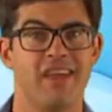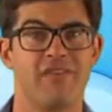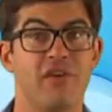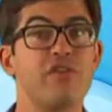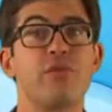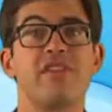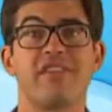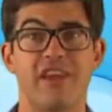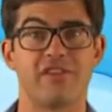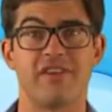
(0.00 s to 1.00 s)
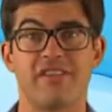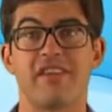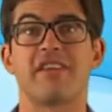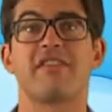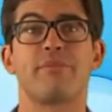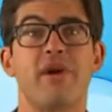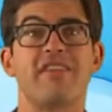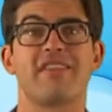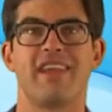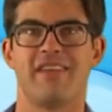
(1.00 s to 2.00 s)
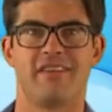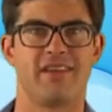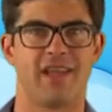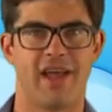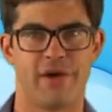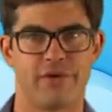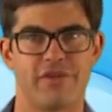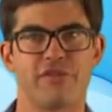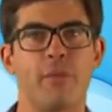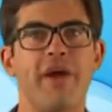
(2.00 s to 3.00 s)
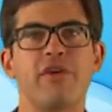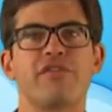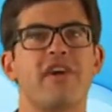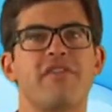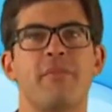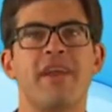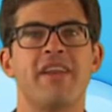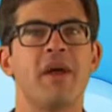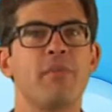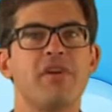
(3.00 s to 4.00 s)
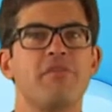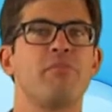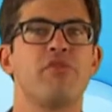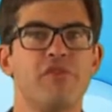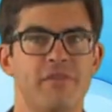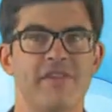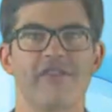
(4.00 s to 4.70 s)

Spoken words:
Virtualization is an express lane to the cloud, so Microsoft made a number of improvements